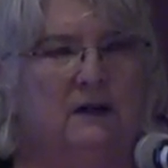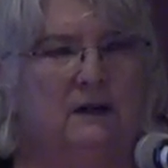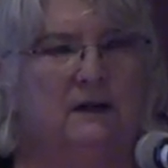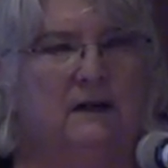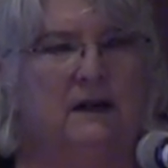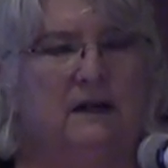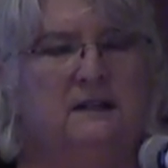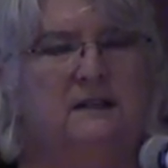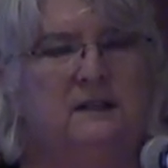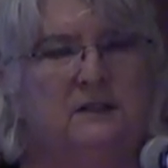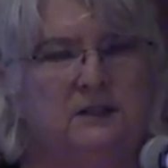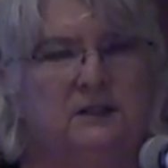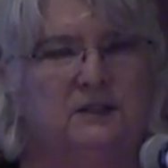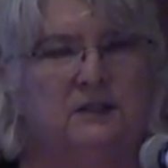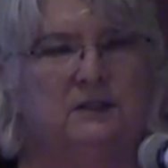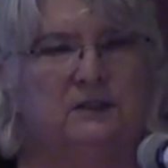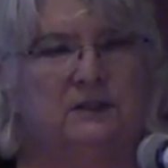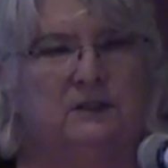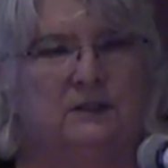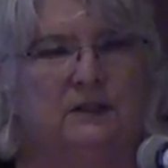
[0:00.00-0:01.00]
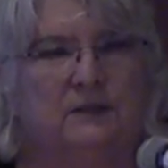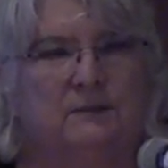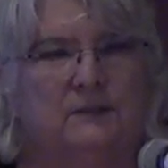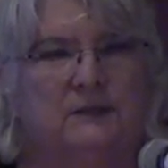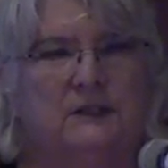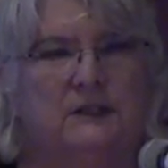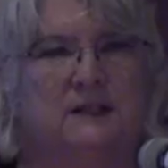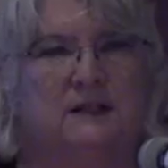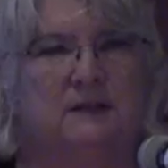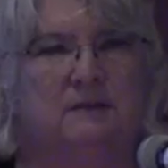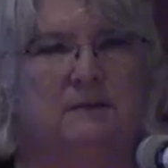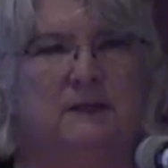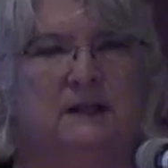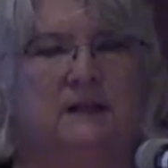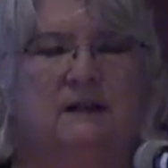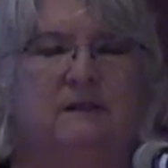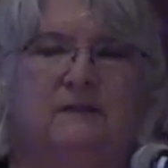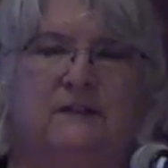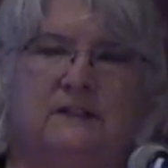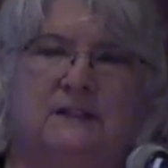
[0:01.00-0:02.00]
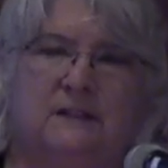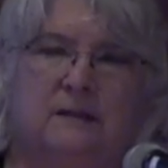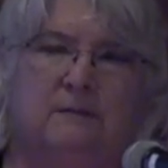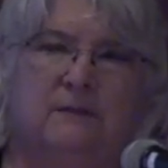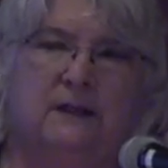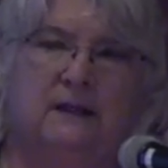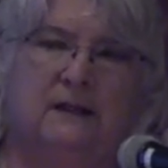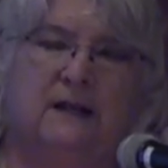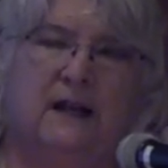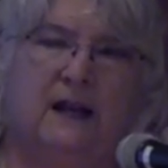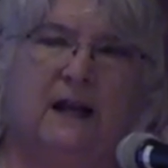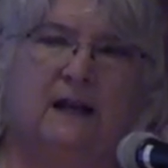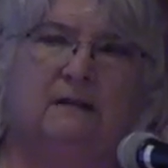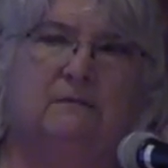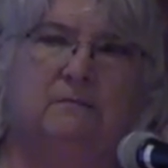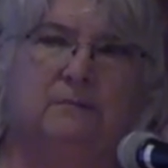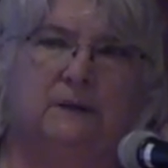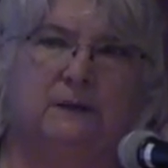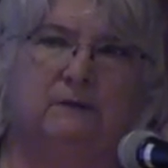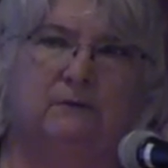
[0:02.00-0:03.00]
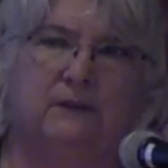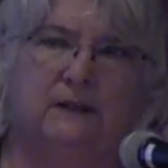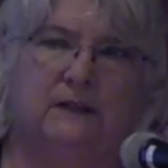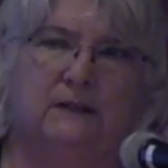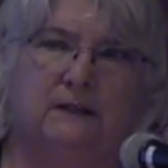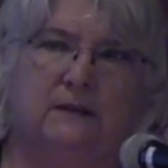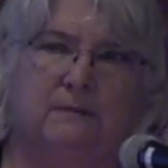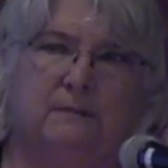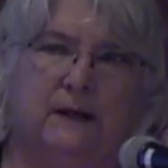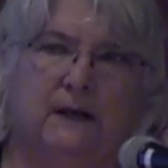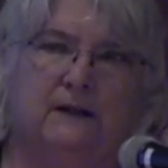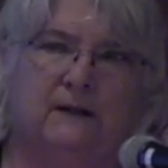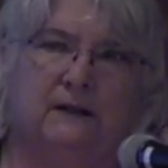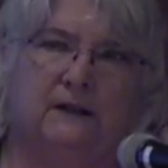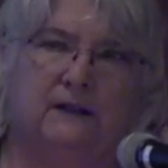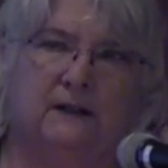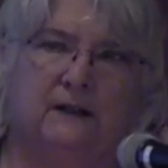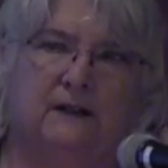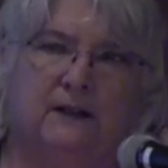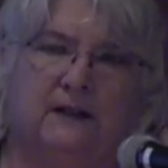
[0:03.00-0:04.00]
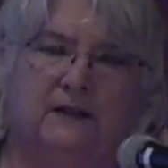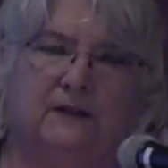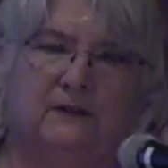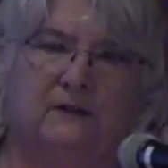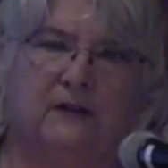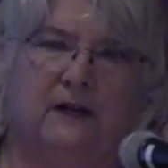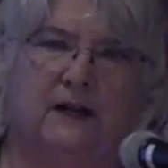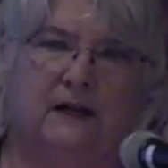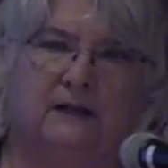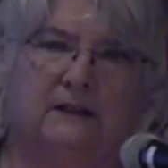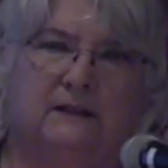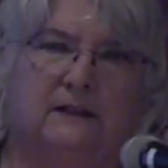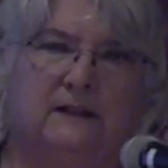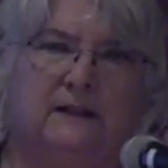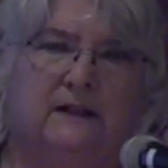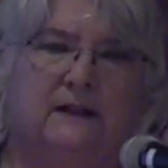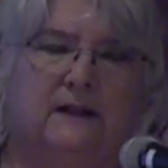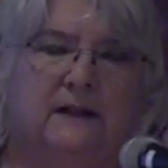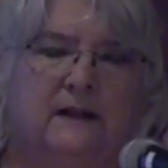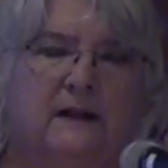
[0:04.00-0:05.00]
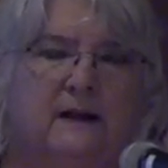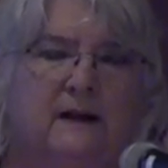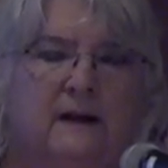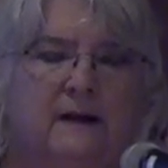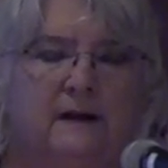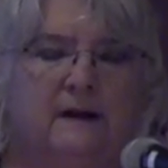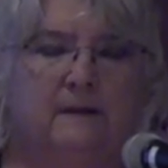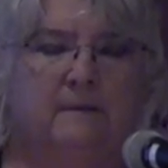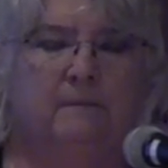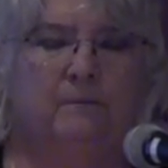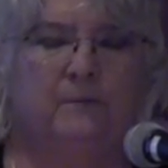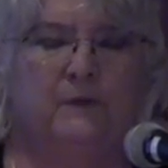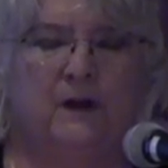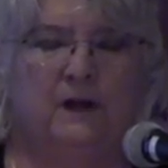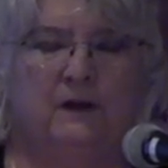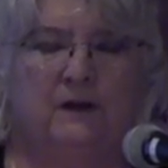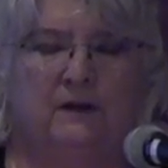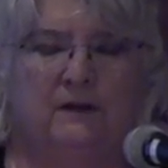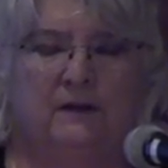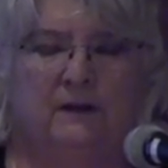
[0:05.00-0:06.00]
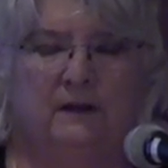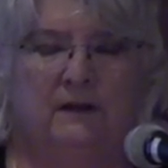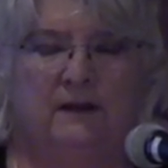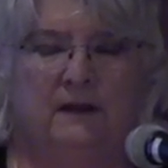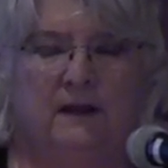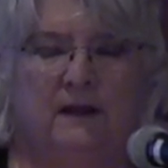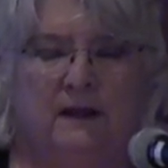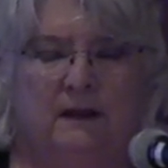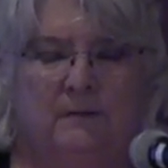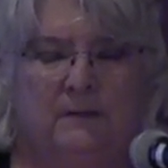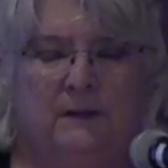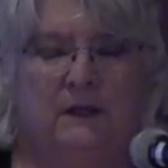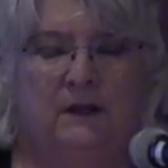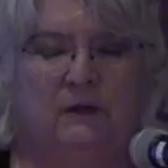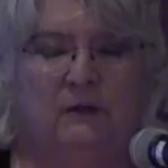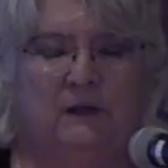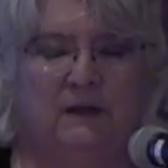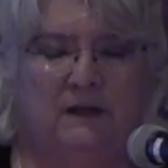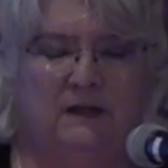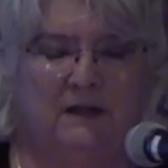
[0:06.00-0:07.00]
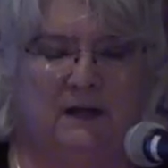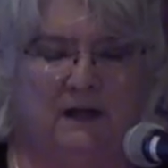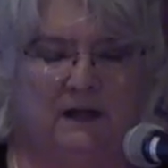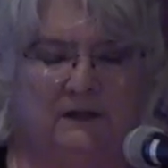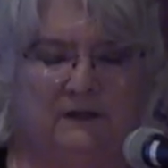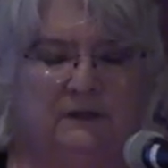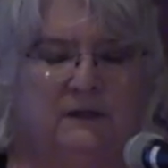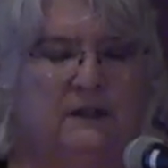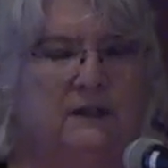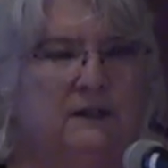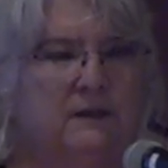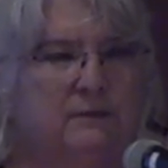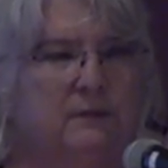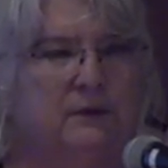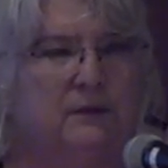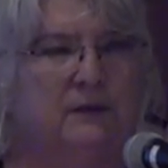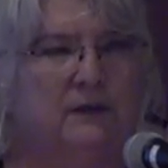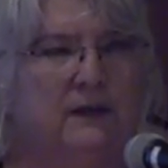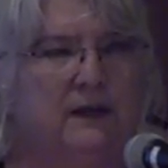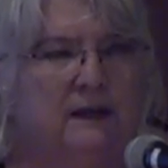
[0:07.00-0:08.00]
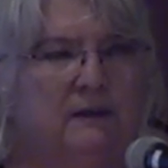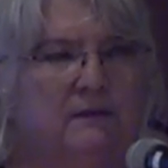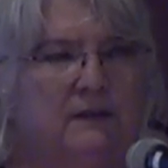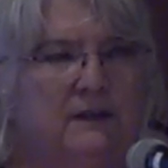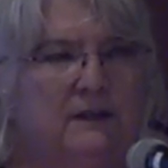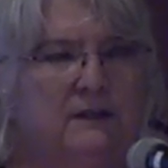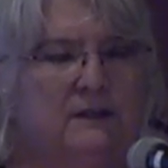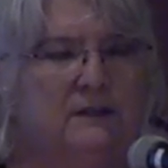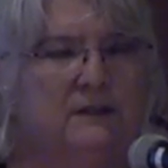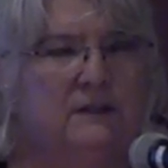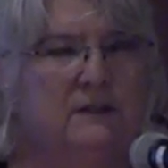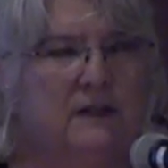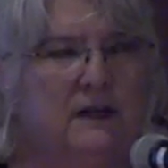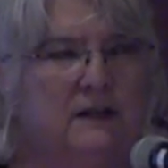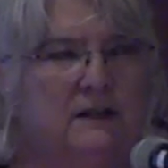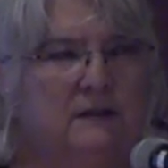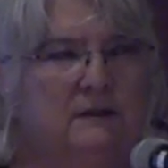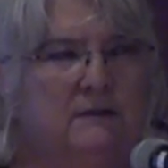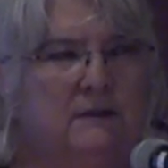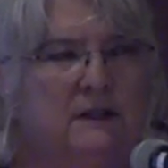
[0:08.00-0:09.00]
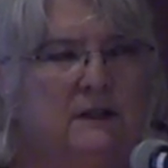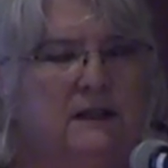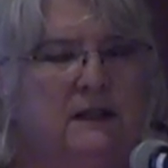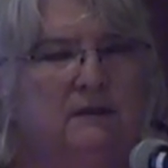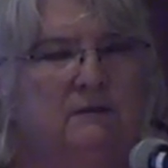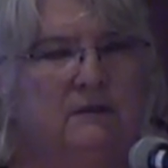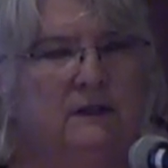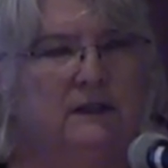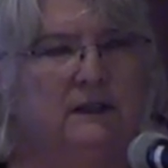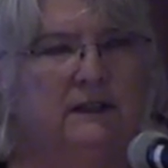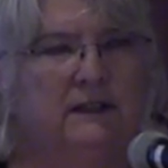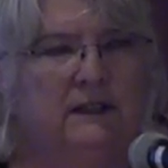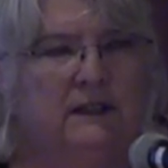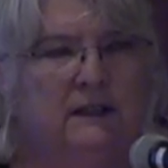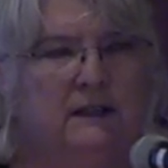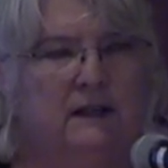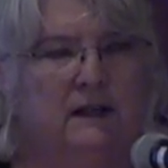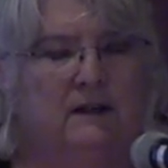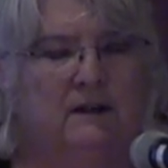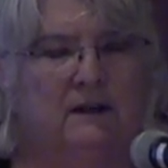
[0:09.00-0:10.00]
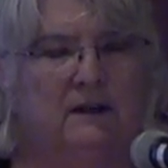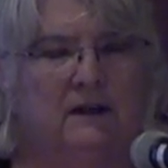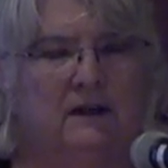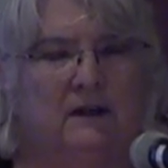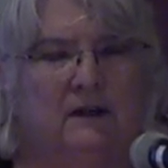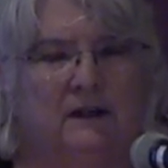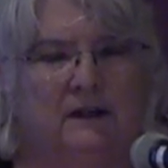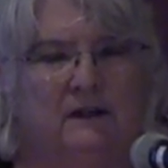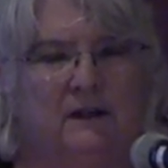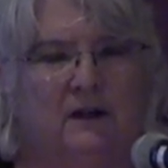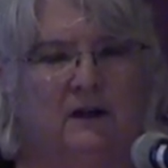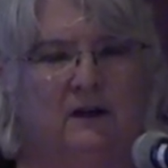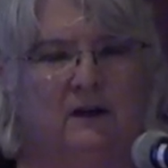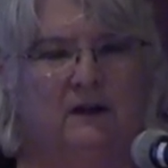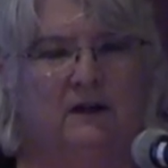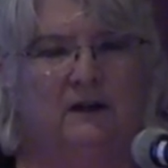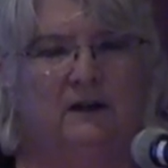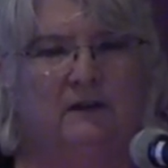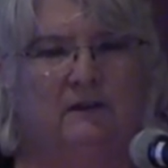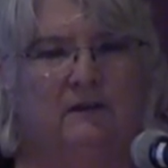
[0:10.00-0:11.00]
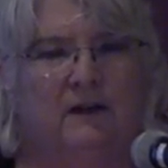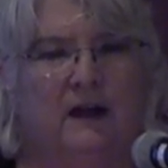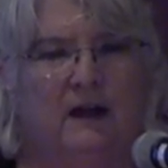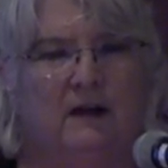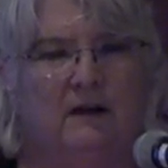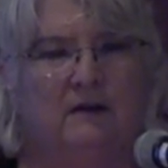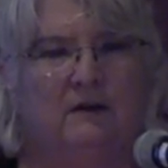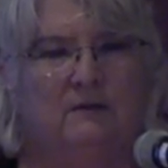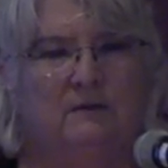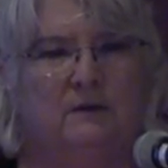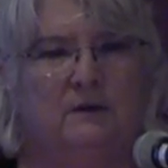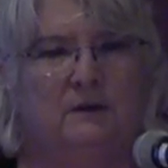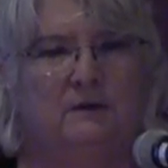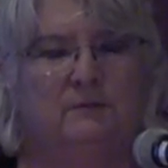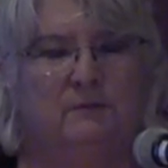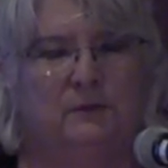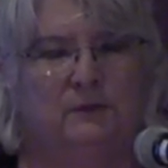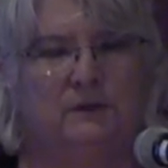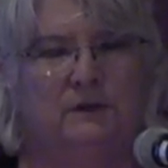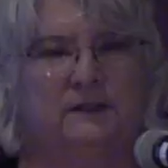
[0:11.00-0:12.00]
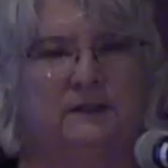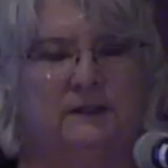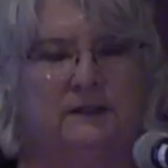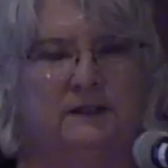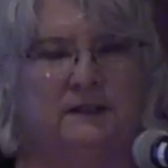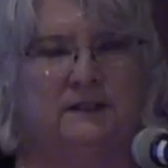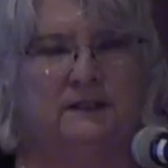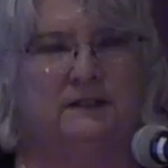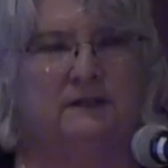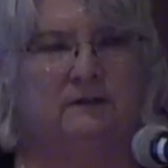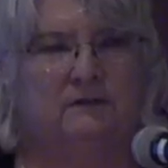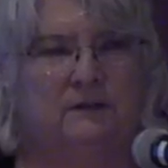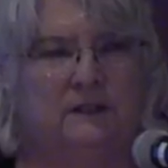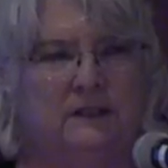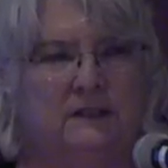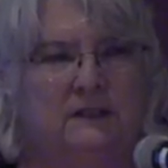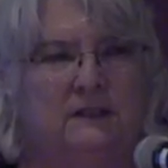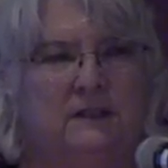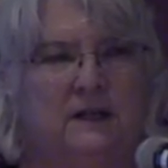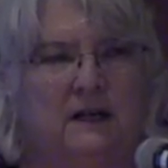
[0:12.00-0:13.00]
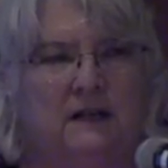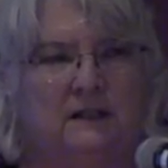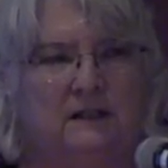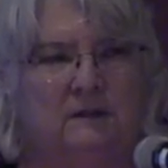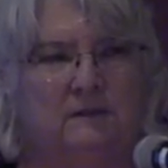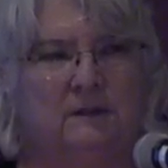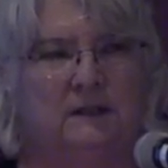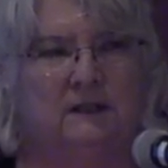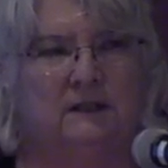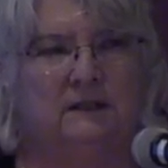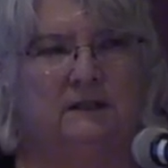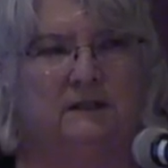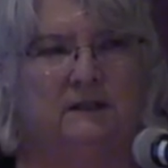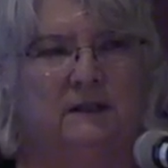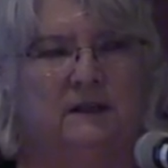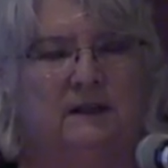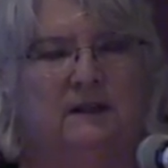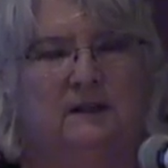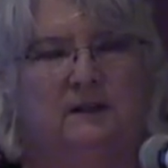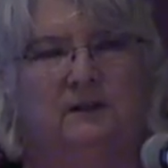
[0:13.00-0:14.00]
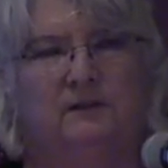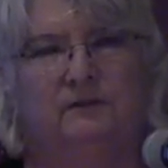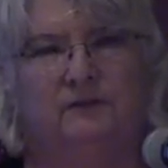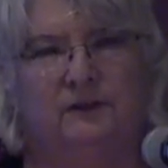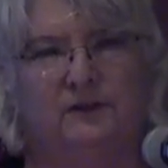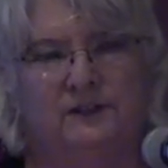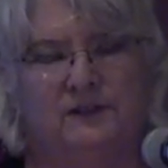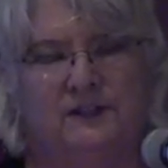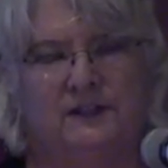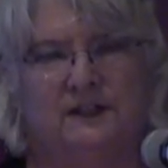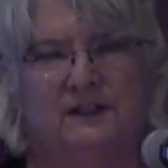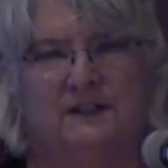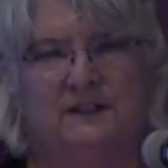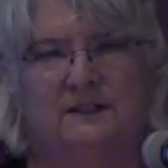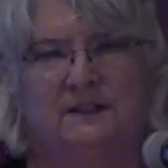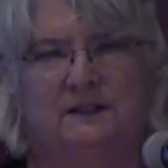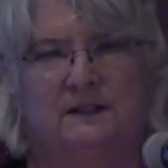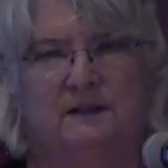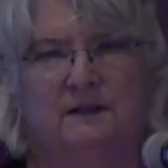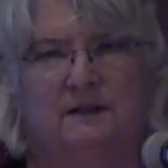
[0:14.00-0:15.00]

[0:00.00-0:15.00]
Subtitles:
additional terms to come in if it's something that hadn't been written about in the contract. The ambiguity doctrine and the parole evidence document, they really are at the heart of how important is the written document versus